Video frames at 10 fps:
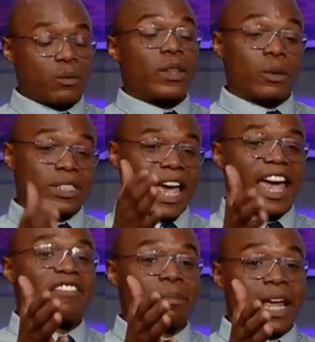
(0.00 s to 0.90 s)
well, there was a
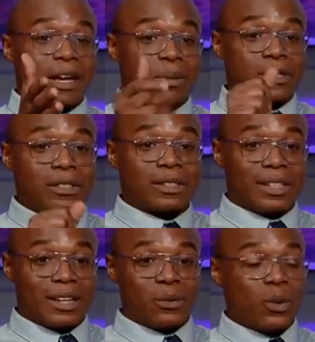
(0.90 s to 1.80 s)
half black
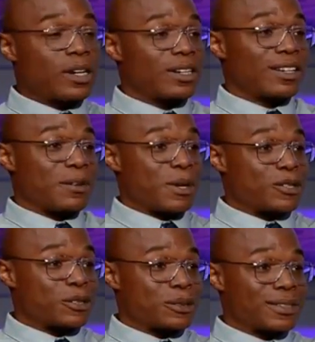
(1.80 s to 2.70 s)
person in one of the
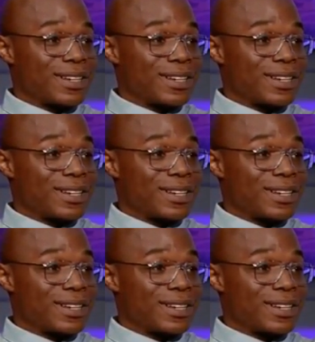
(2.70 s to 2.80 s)
commercials.